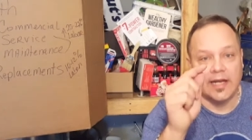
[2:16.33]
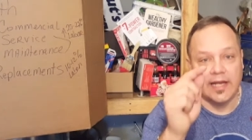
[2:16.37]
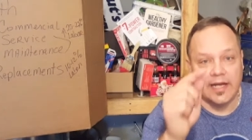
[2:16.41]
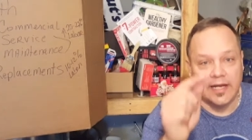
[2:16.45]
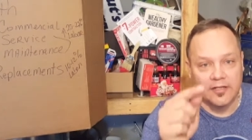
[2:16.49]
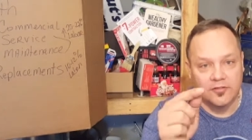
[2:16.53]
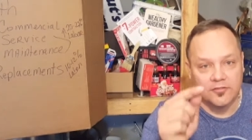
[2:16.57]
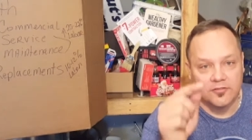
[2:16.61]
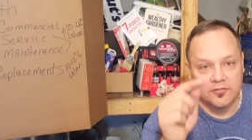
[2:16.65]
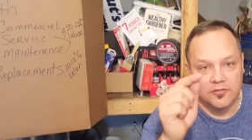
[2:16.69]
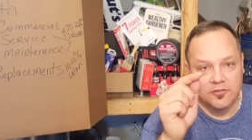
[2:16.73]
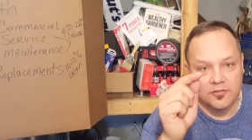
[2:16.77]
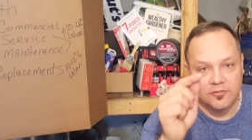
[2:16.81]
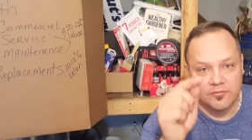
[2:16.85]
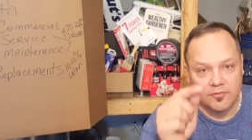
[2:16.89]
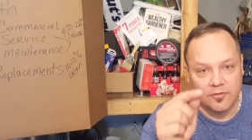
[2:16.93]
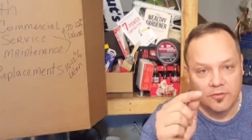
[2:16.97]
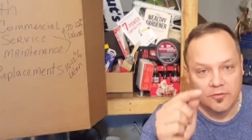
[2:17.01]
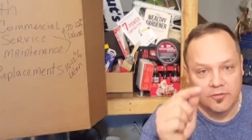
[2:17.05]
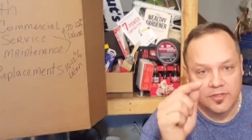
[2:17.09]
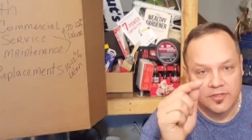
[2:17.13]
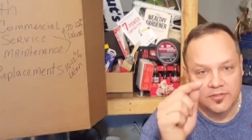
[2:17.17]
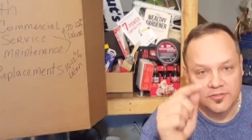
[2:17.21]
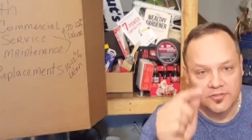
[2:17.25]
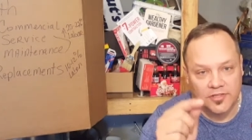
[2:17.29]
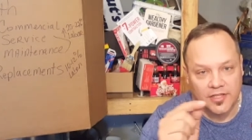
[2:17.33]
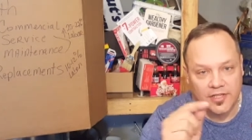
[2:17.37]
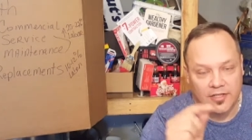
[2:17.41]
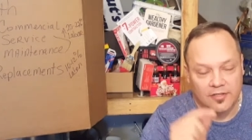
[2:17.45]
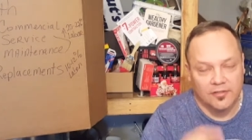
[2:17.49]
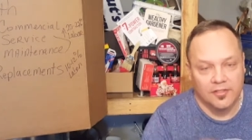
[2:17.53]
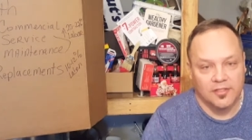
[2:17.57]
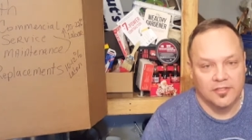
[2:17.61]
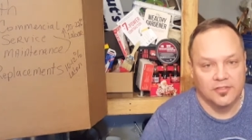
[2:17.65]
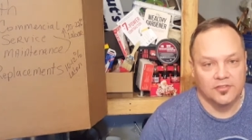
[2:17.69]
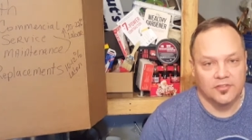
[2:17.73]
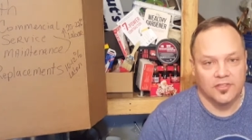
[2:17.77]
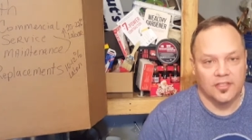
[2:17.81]
answer your phone on
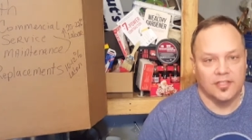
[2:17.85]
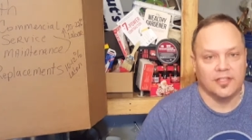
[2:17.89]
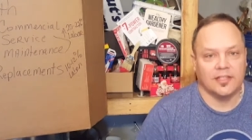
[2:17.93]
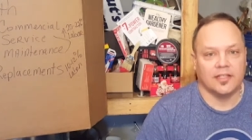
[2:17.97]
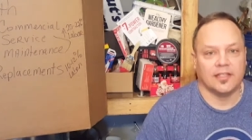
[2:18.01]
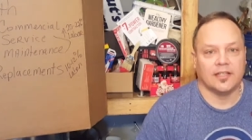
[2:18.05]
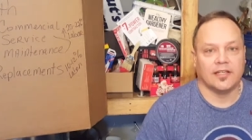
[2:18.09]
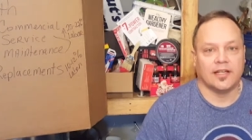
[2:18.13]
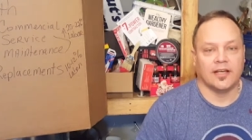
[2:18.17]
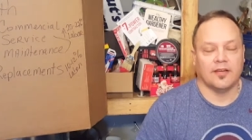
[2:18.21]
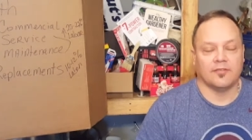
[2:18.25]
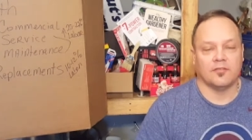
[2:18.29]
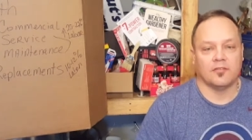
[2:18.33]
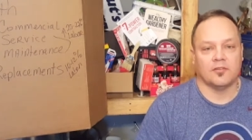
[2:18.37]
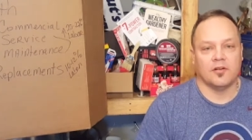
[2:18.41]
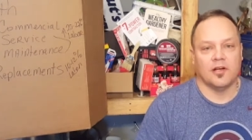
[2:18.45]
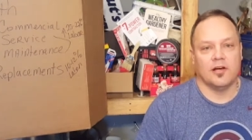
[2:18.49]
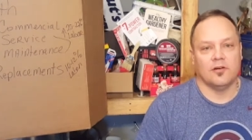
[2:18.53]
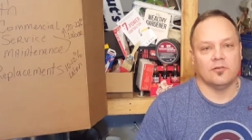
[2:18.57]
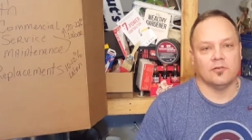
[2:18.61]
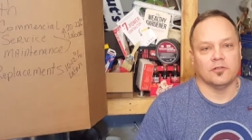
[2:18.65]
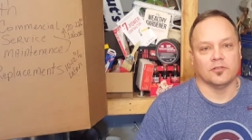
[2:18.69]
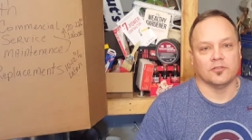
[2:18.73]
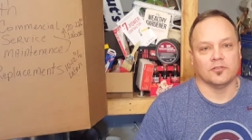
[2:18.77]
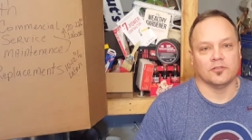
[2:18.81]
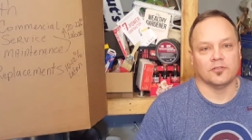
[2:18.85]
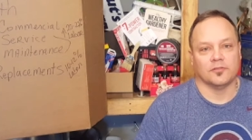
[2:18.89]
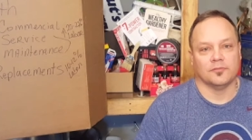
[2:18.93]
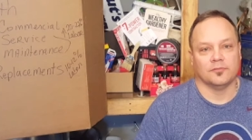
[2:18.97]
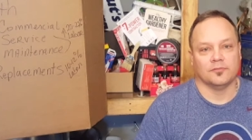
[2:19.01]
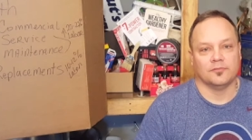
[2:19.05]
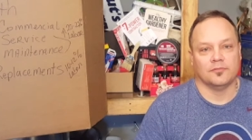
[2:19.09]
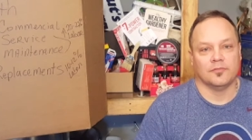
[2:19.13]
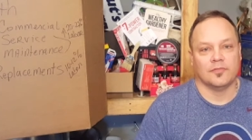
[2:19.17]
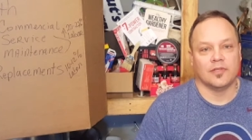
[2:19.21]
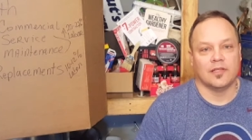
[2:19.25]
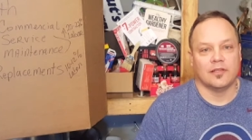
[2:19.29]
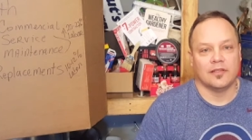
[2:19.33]
Saturday and Sunday and after hours.
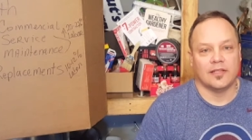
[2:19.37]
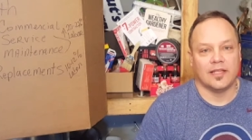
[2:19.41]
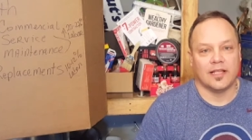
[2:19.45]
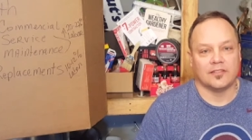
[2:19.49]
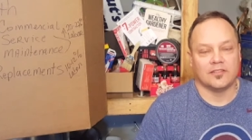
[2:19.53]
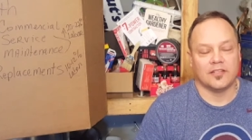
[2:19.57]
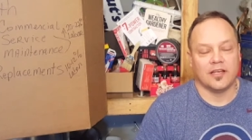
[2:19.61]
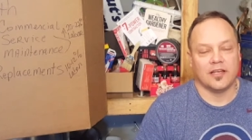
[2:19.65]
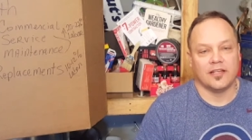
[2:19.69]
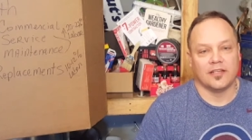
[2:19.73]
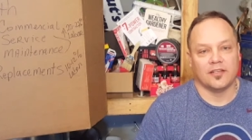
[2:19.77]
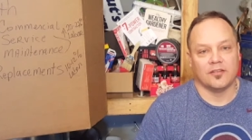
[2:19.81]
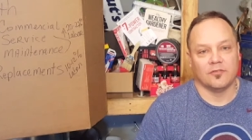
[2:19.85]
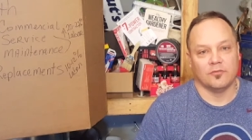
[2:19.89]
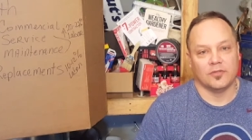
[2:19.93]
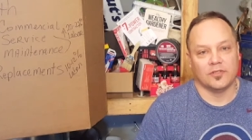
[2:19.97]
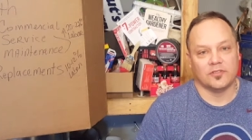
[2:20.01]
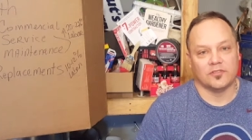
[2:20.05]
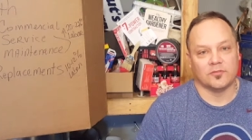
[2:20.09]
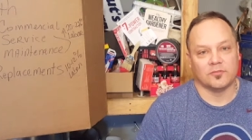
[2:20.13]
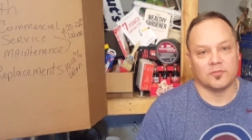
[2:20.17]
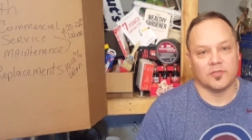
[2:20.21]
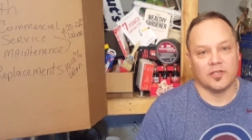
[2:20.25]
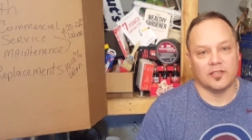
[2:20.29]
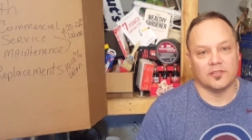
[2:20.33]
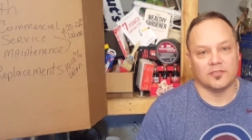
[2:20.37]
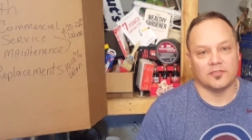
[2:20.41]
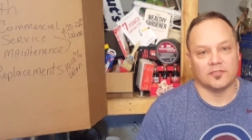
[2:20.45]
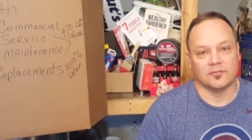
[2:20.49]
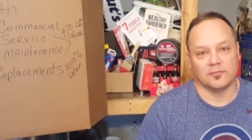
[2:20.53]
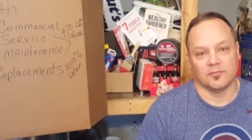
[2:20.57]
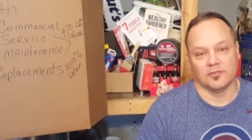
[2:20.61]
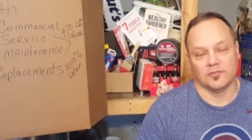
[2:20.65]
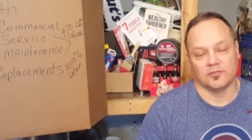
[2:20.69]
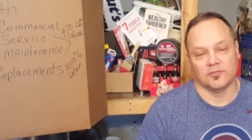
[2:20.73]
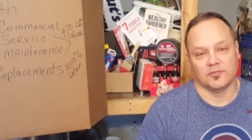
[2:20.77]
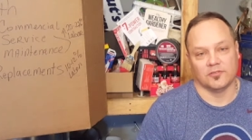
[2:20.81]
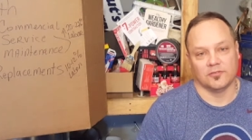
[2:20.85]
That's how you can win some
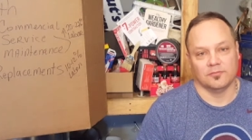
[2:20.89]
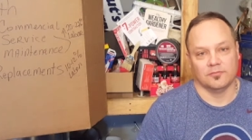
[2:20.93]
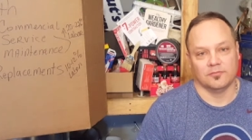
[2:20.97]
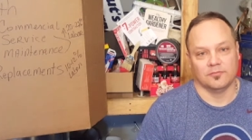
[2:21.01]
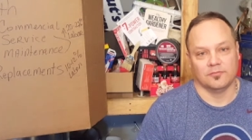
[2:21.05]
customers.